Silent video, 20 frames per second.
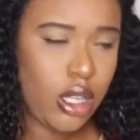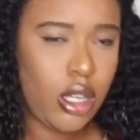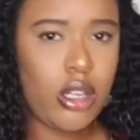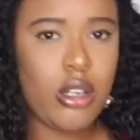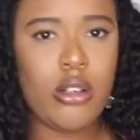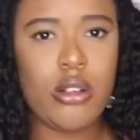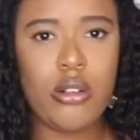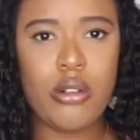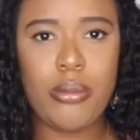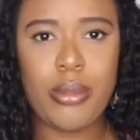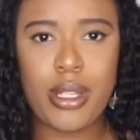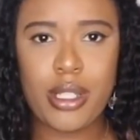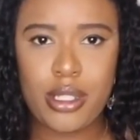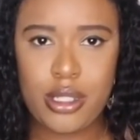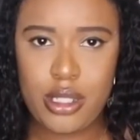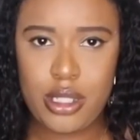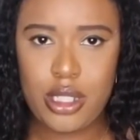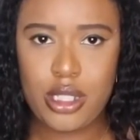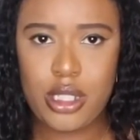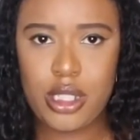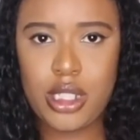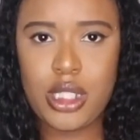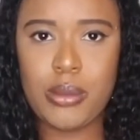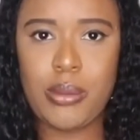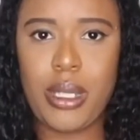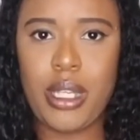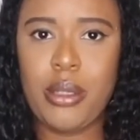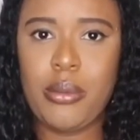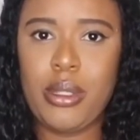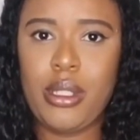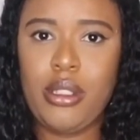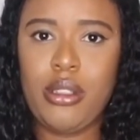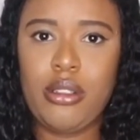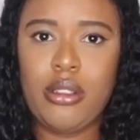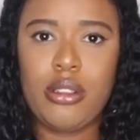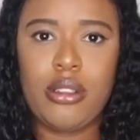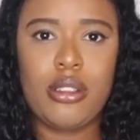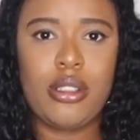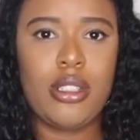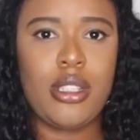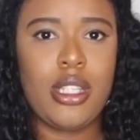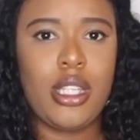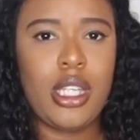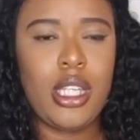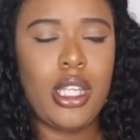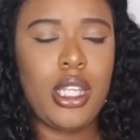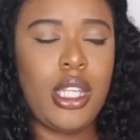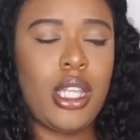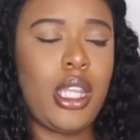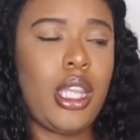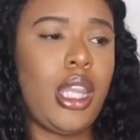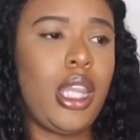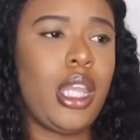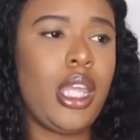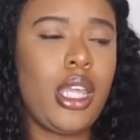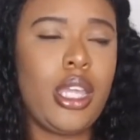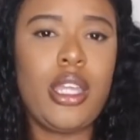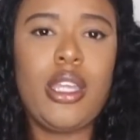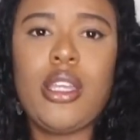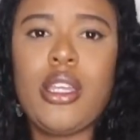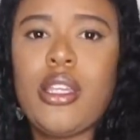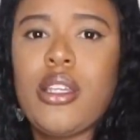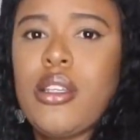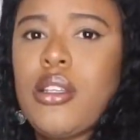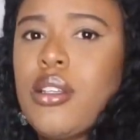Oh my goodness, baby. Like,